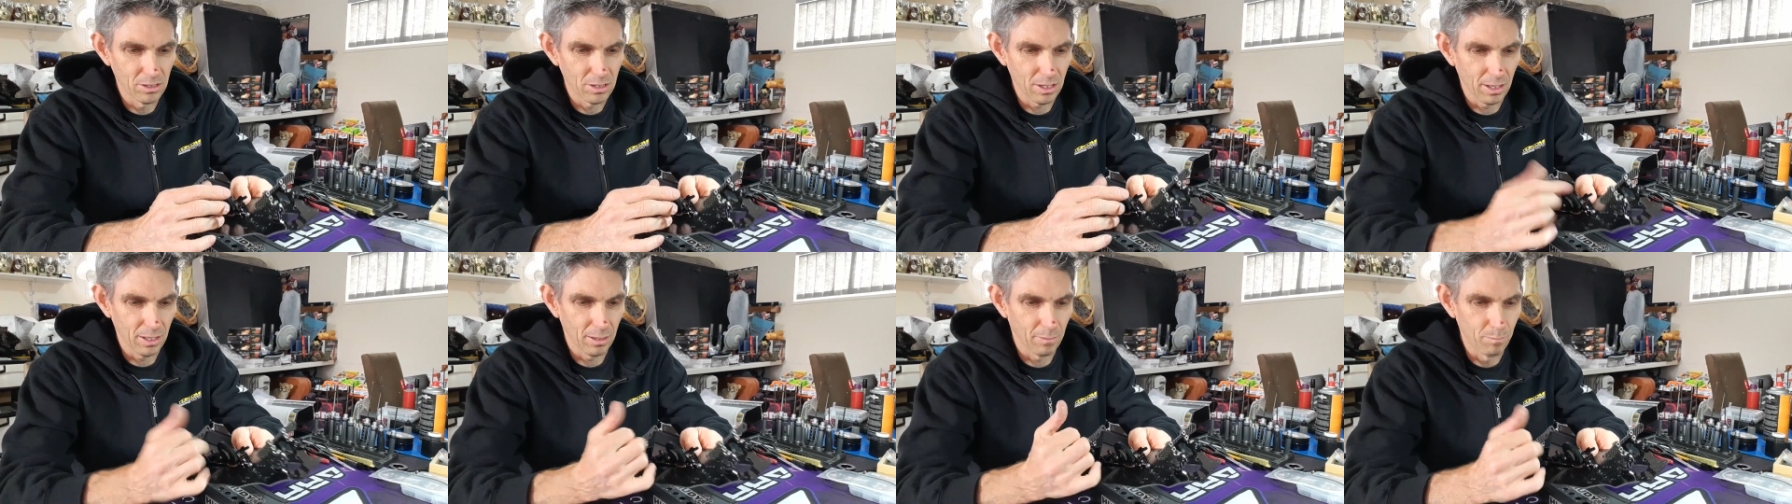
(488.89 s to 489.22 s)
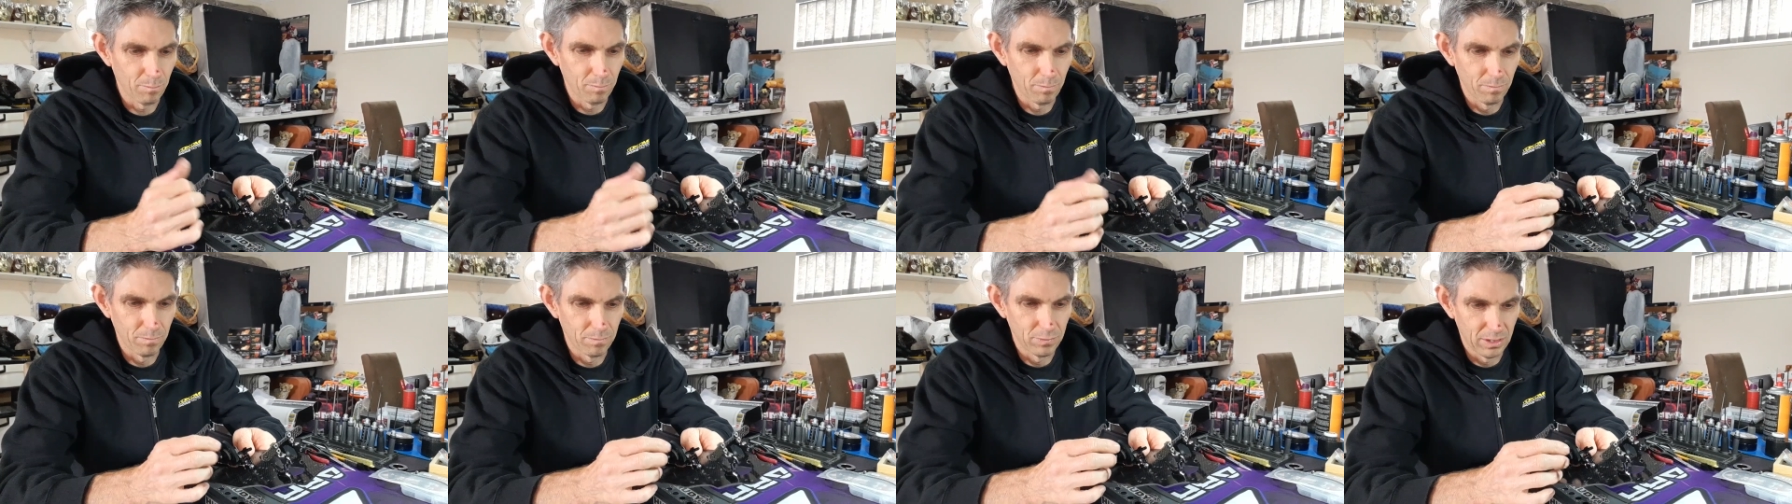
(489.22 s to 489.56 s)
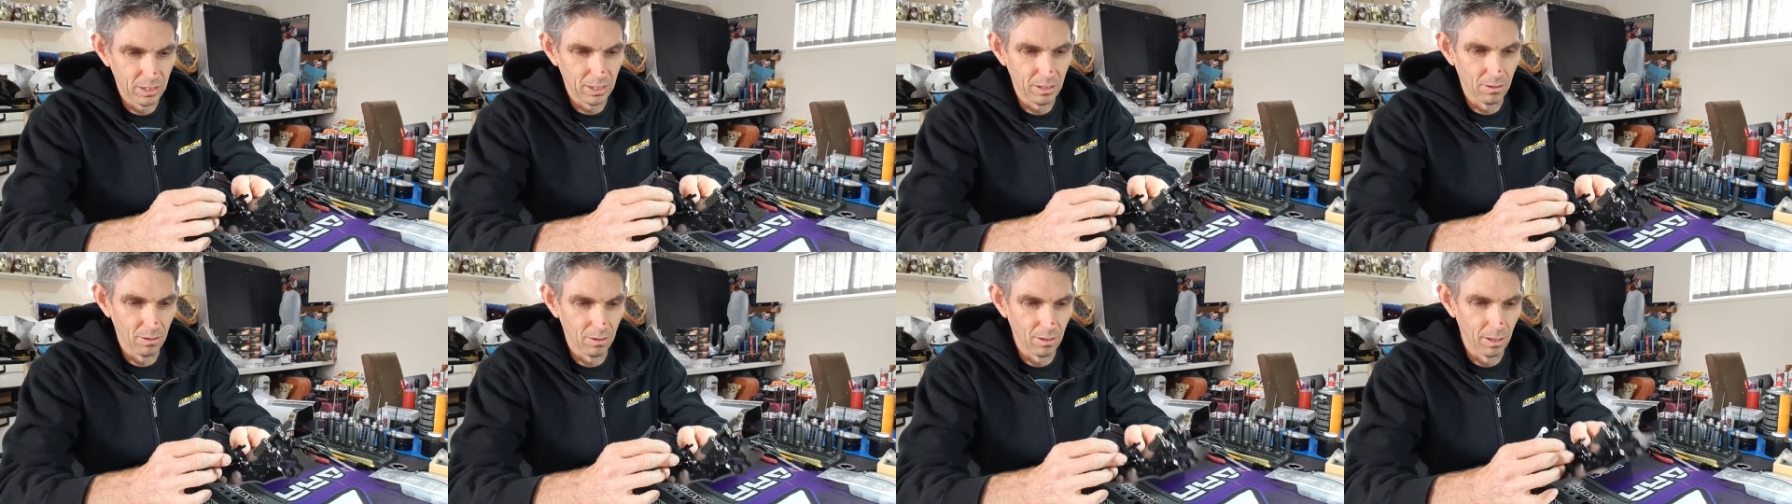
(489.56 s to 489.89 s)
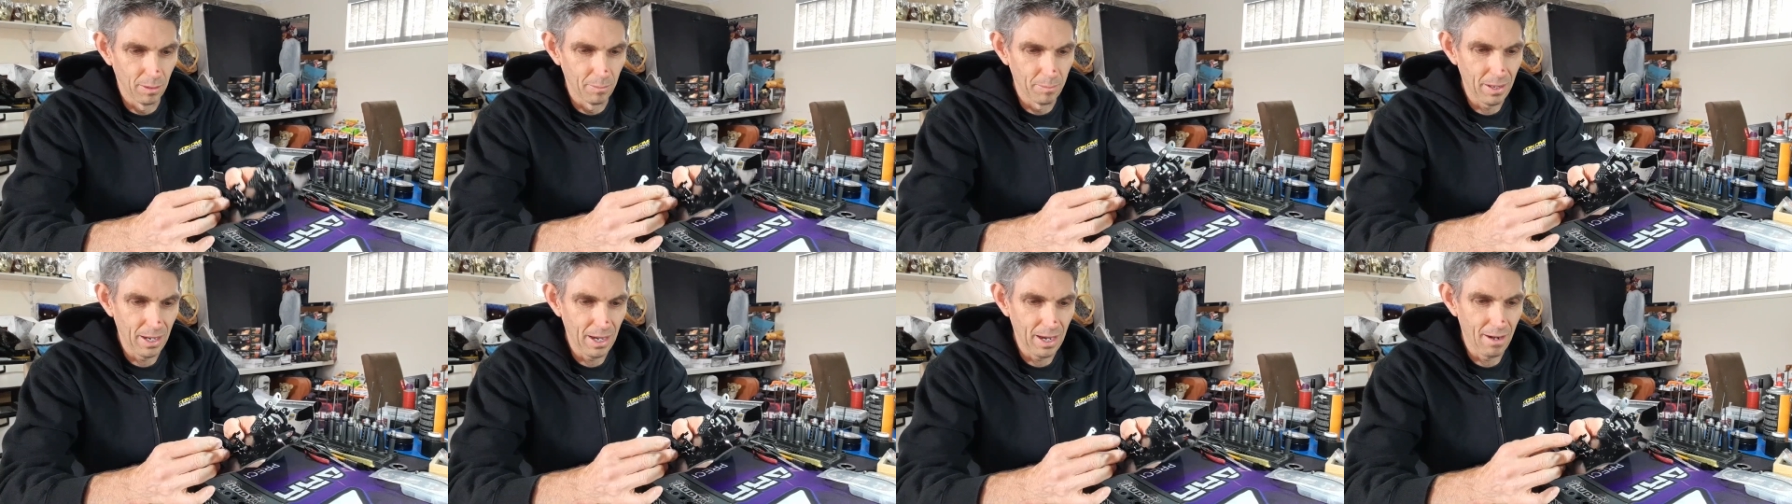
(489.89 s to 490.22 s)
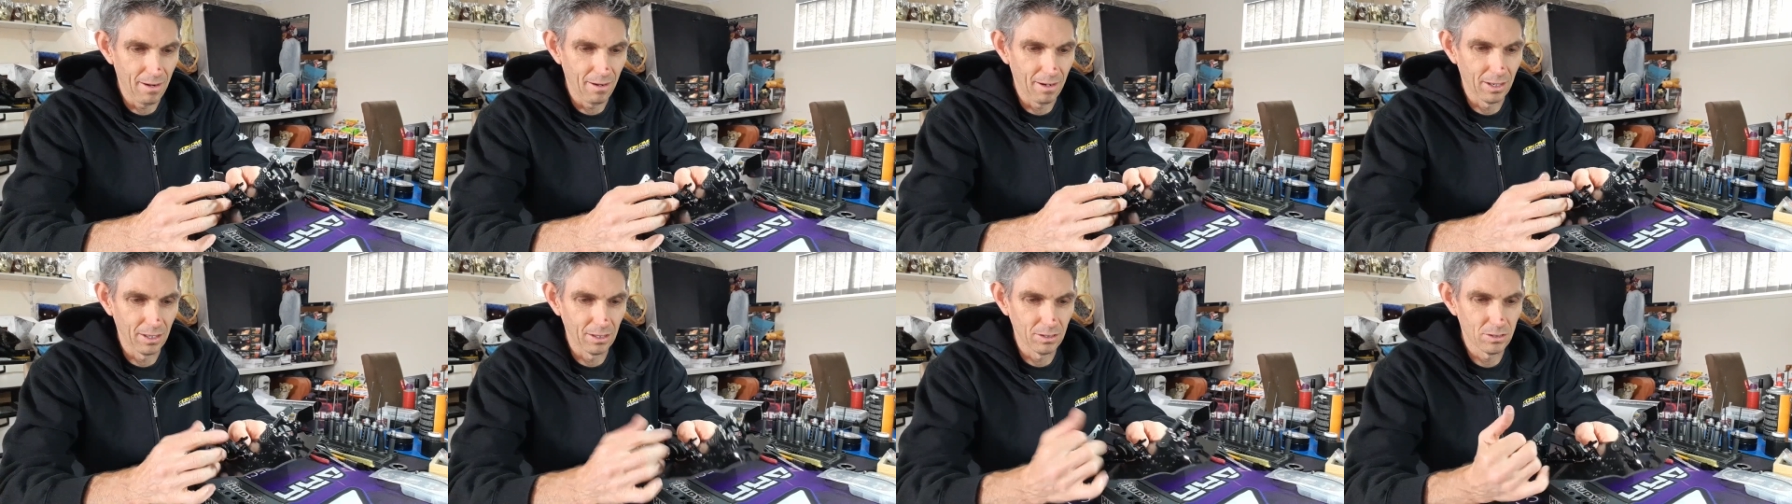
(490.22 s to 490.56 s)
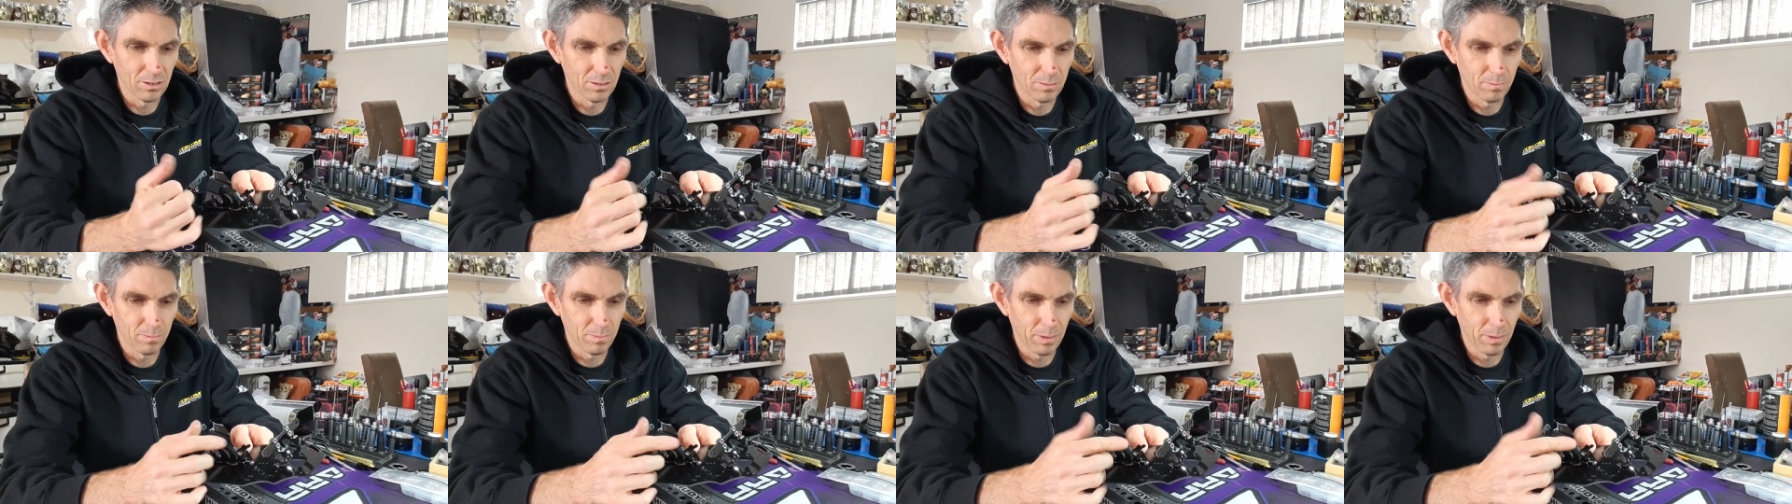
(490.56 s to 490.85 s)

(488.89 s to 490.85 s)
I did all the bearings.